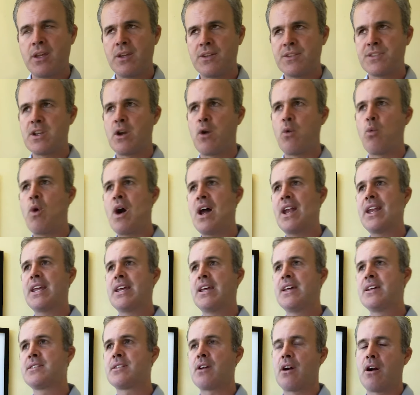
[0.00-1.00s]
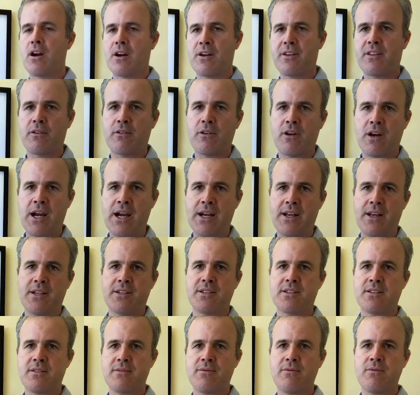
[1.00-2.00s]
So what is
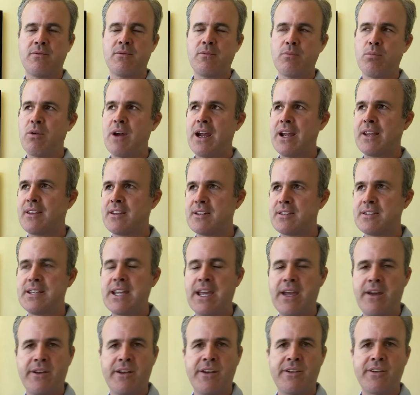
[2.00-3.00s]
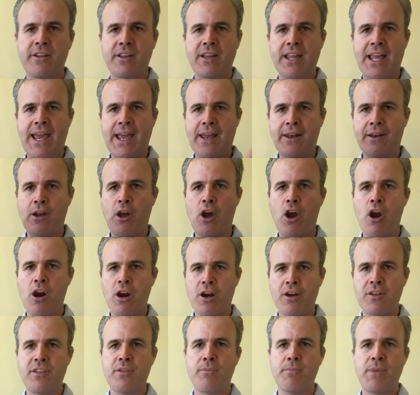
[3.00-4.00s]
arthritis? We'll break this down into Latin.
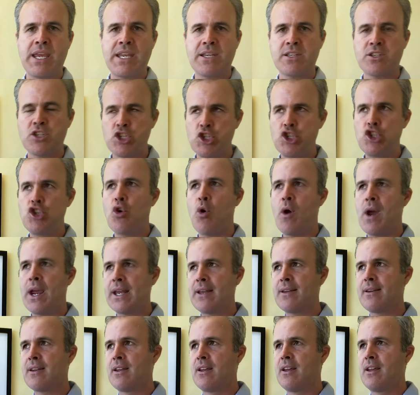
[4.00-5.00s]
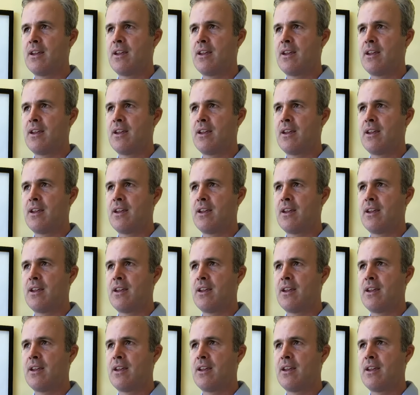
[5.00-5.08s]
Arth means joint.